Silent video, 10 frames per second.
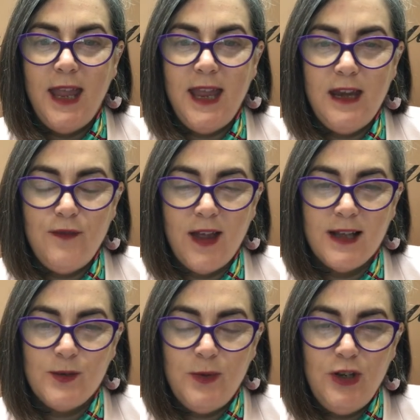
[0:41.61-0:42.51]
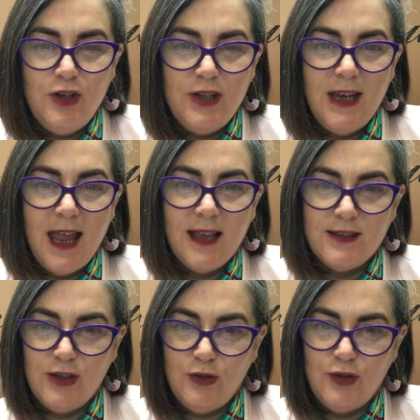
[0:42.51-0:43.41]
In advance, we usually
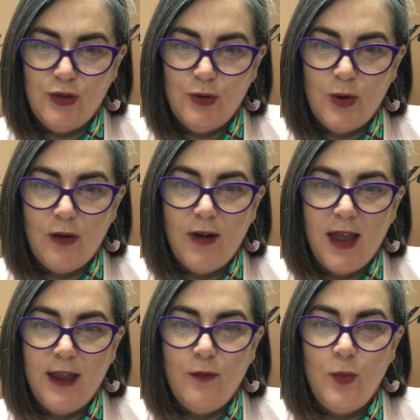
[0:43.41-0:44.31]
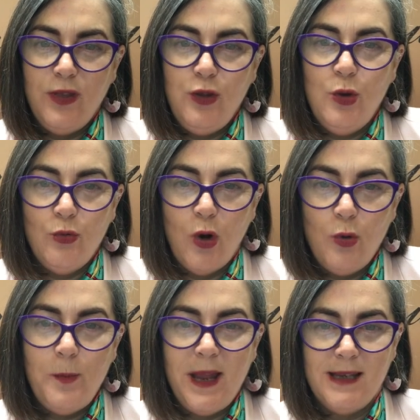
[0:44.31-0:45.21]
ask you to arrive with your
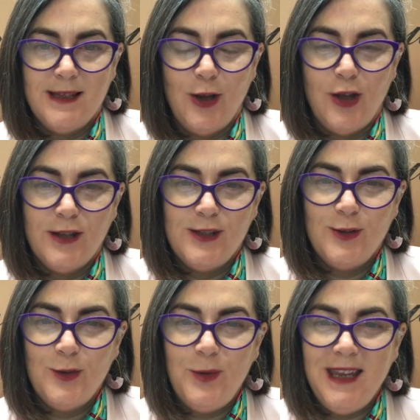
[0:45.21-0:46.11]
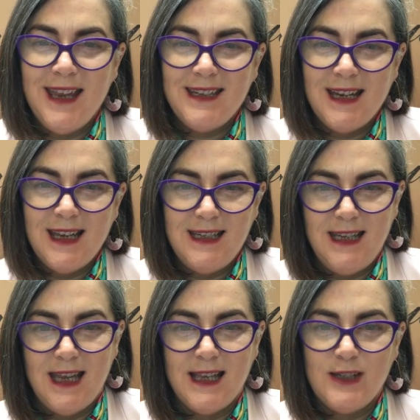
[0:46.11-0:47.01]
own pencil on so that we get an
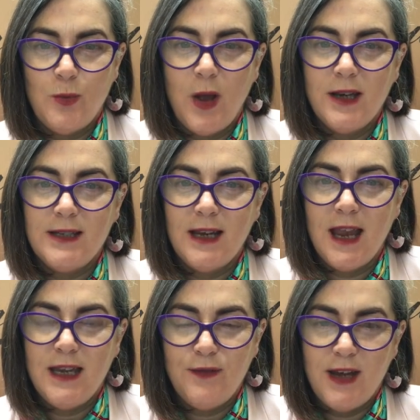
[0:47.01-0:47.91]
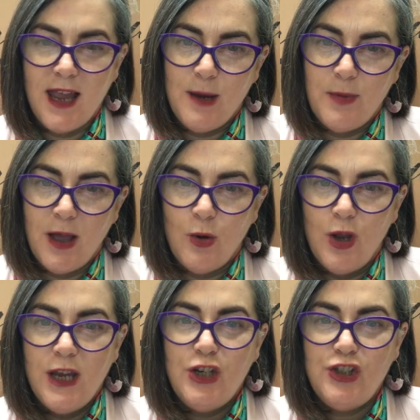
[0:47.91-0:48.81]
idea as to what kind of an eyebrow
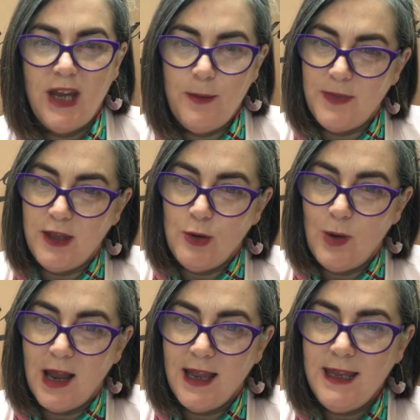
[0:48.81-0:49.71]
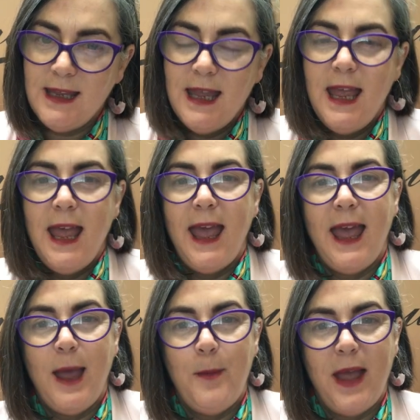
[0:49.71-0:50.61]
shape that you like,
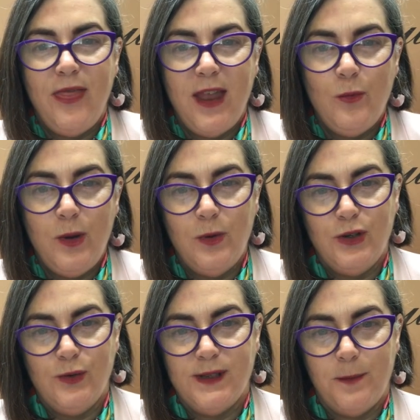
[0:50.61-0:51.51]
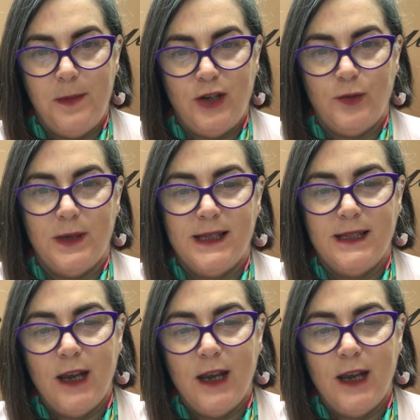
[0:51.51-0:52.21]
and then we will do some measurements.